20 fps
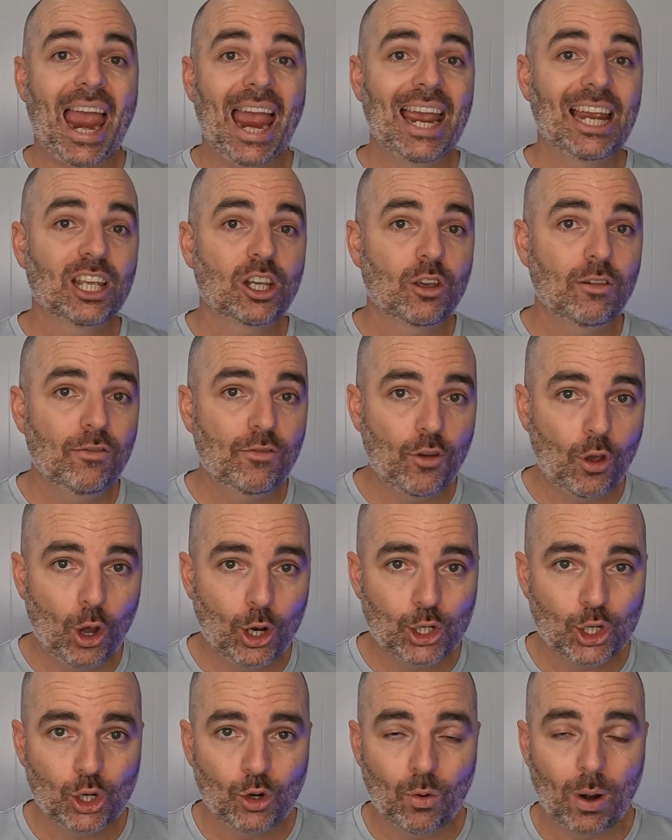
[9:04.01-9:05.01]
and
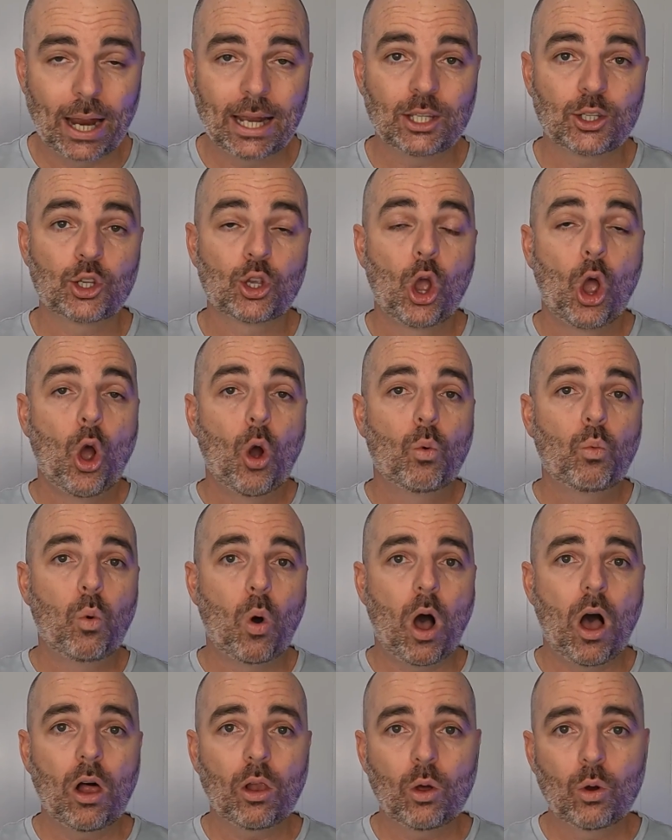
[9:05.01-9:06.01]
conversion rates
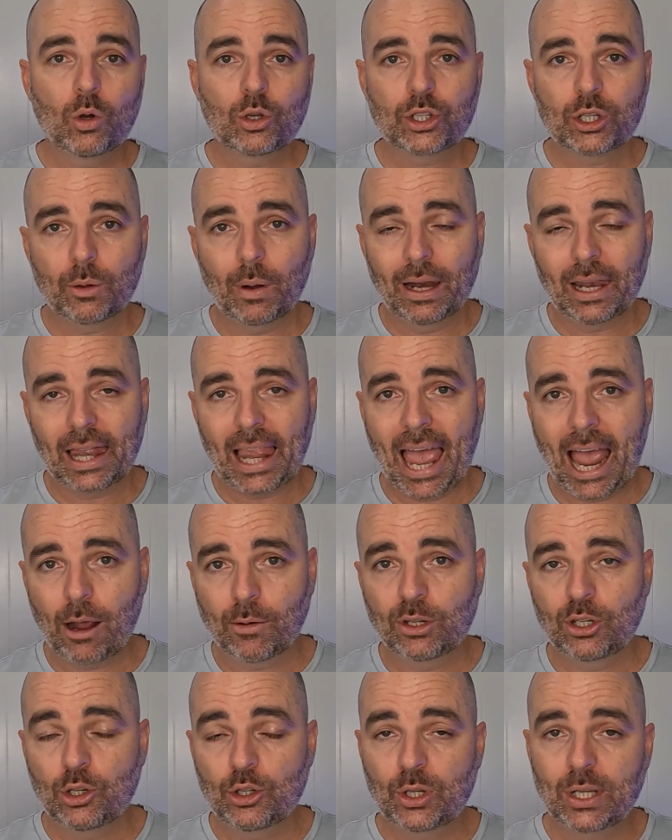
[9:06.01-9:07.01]
while also
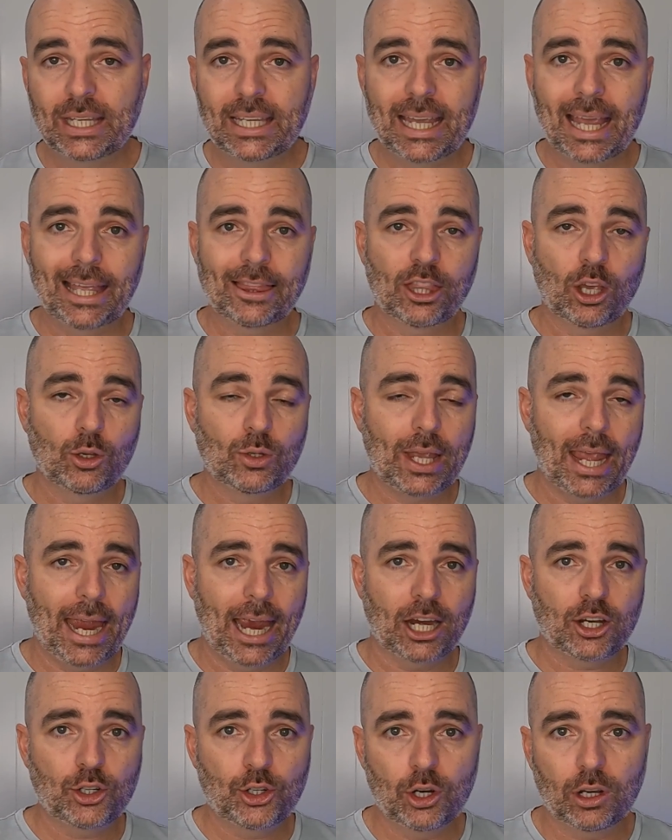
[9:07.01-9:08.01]
allowing you to get those
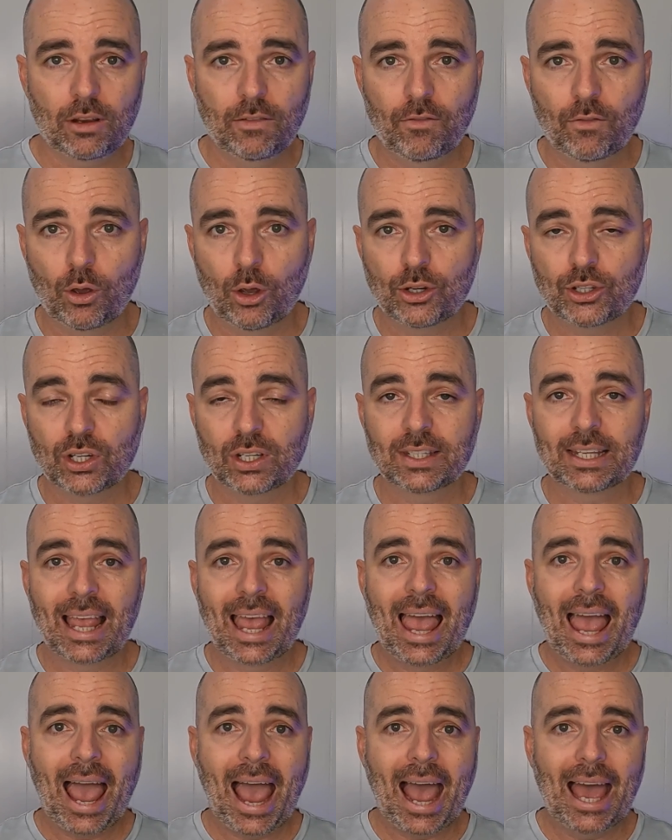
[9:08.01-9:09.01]
extra conversions
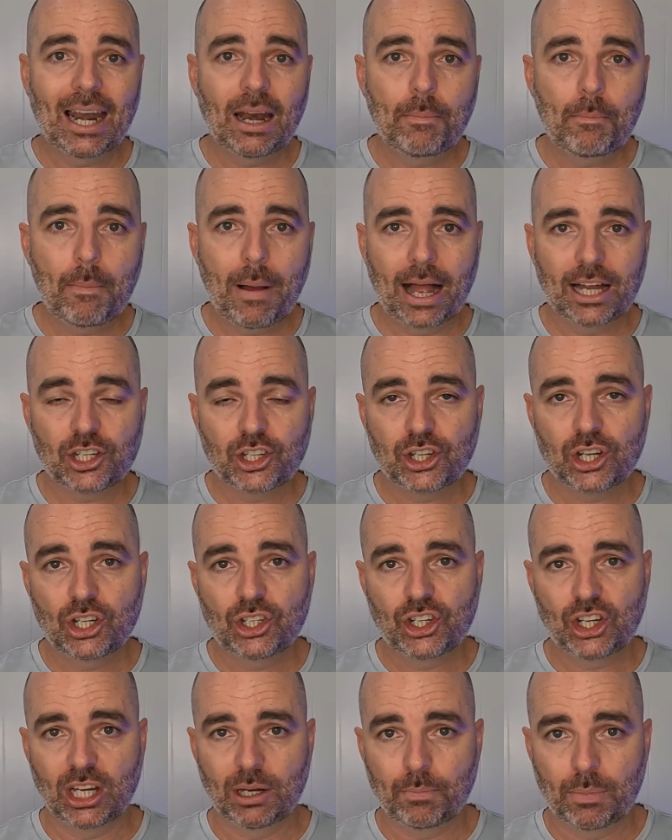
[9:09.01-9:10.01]
at a much
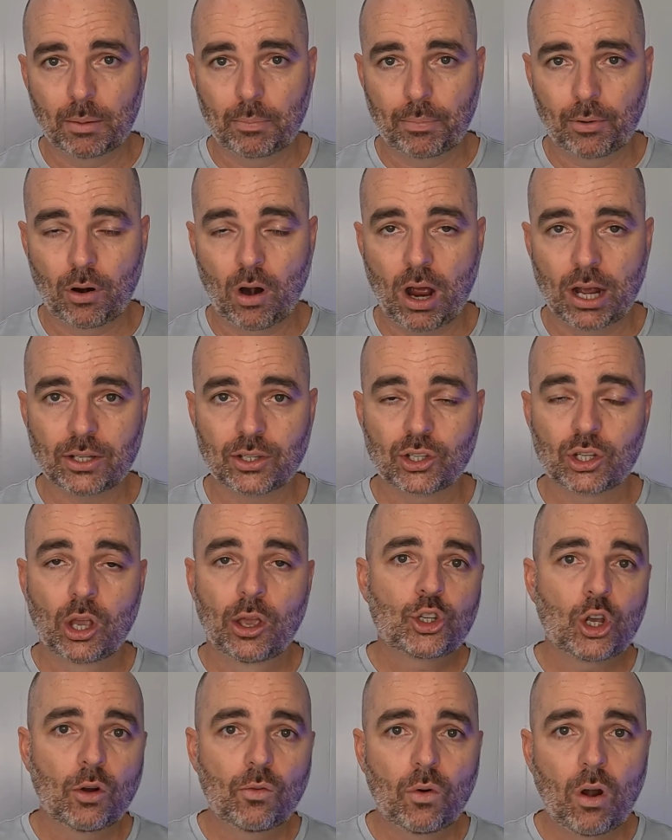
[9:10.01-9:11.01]
cheaper price.
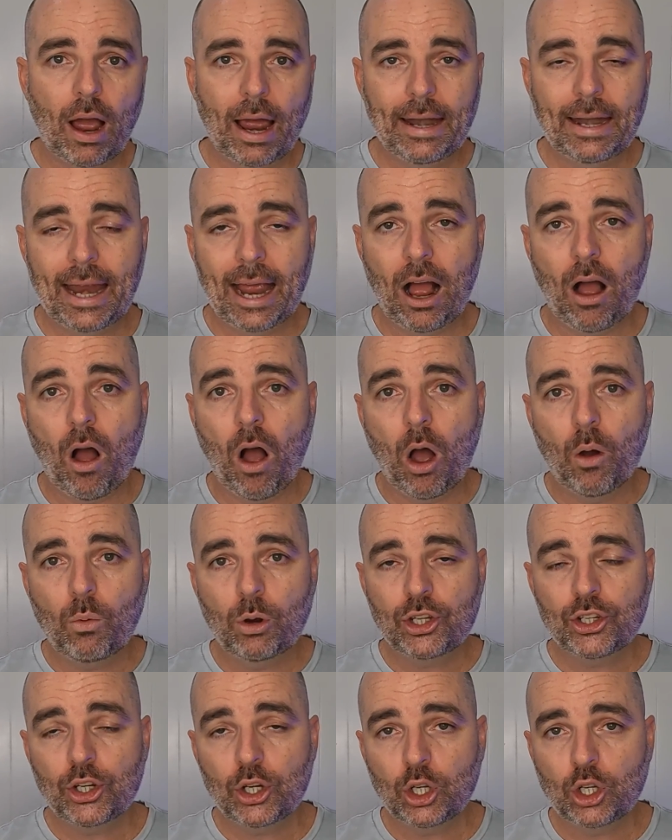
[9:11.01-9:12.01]
So right now, I
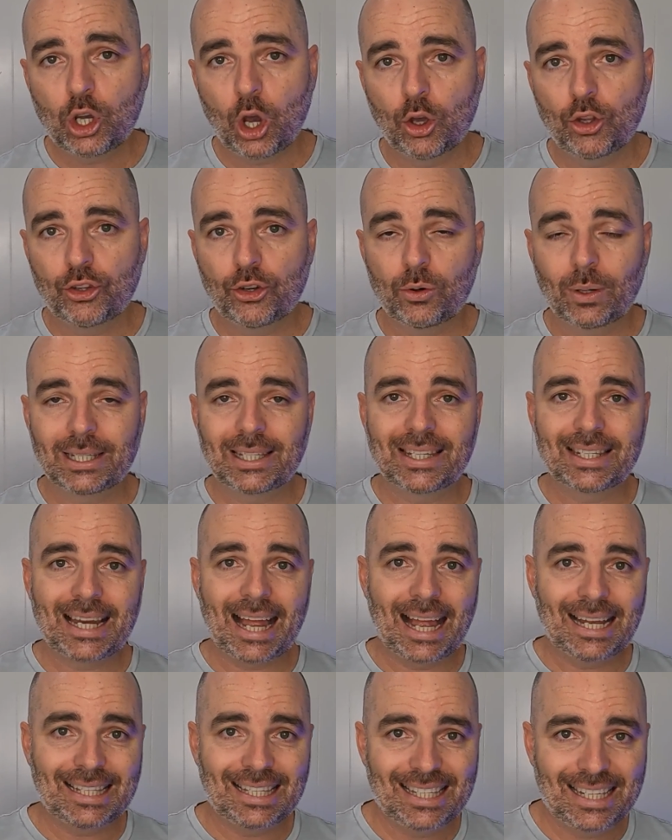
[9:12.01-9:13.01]
want you to go through and
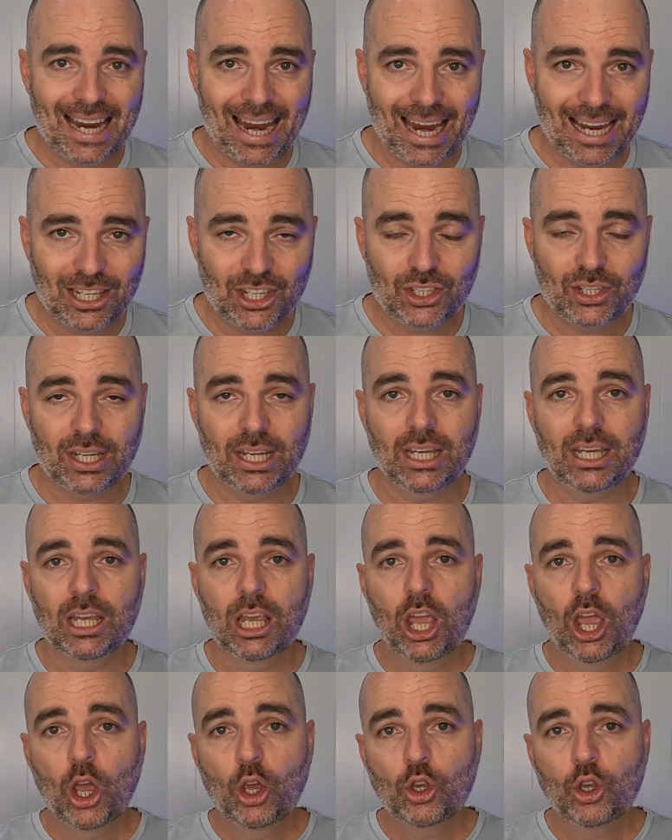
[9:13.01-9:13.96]
start testing